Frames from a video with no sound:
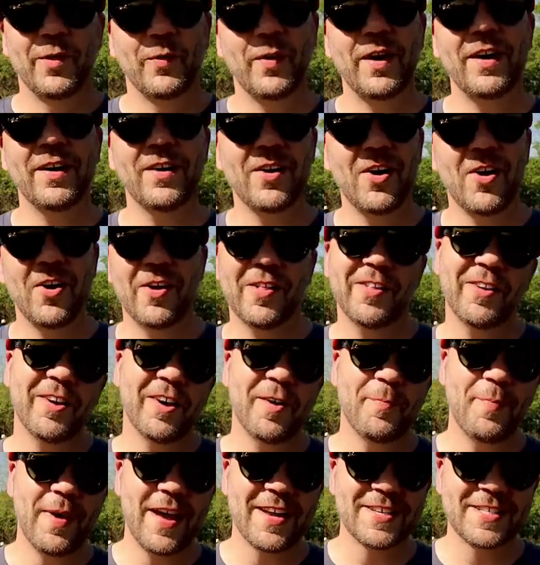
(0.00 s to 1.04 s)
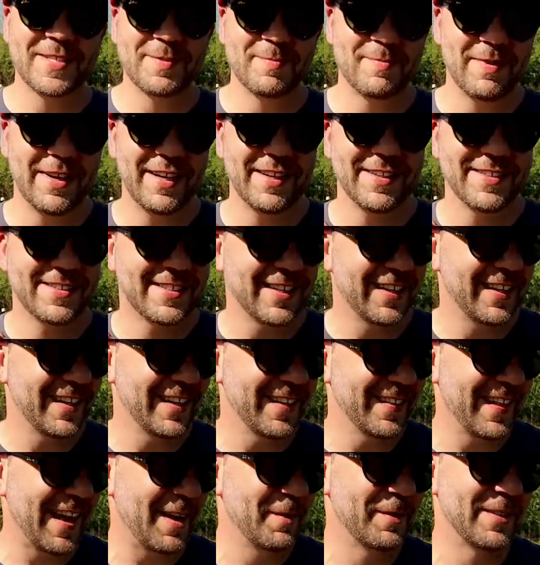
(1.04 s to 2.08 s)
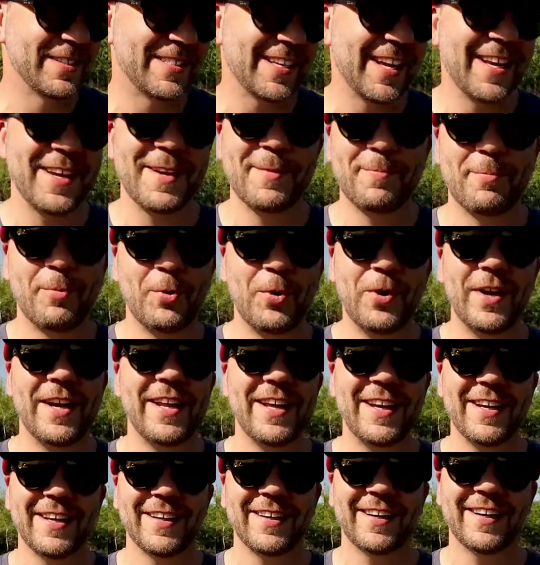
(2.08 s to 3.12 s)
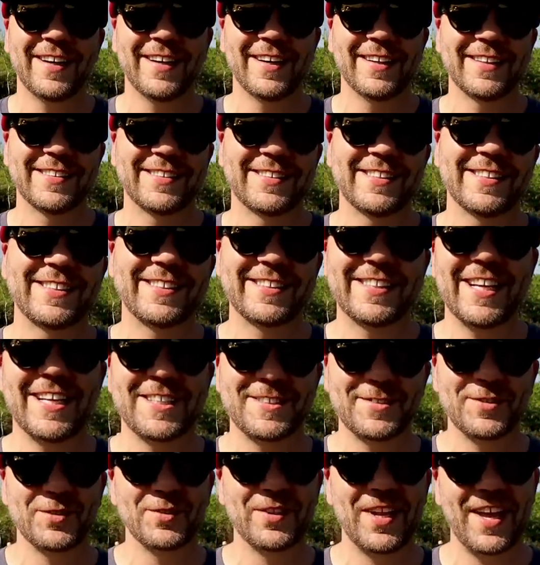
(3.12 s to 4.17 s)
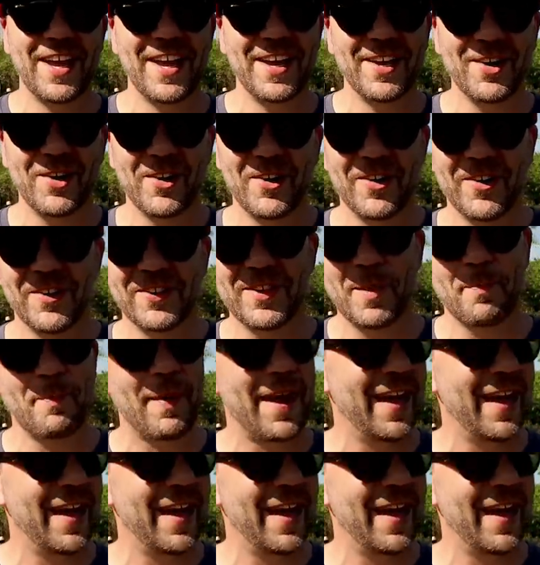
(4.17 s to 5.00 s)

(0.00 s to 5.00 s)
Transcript: Well, all in all, Bassin Buds, that was a pretty successful day on the